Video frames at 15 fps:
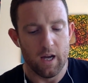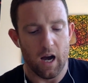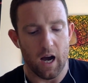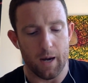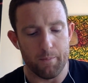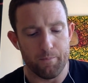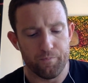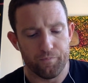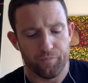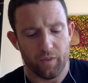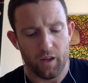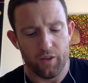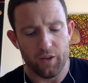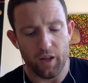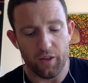Um,
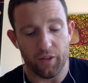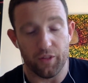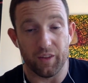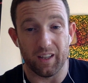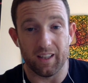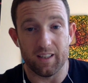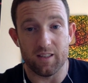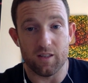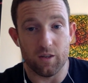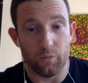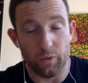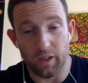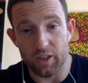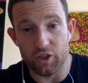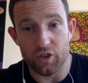the other thing is that
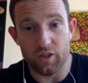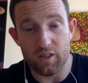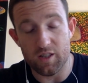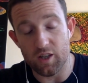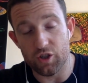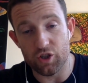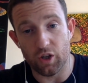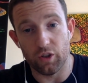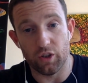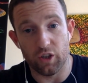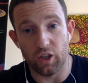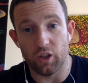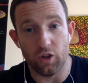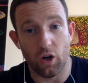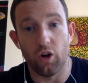we're going to show you
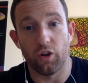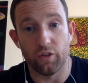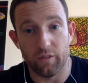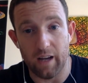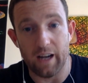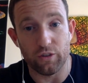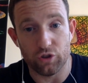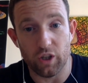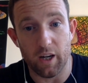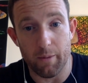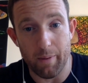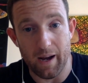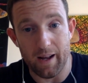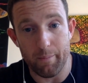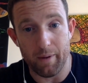that you can't out train a
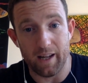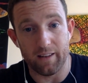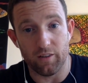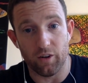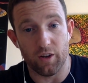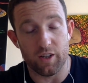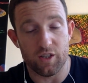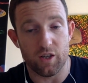bad diet.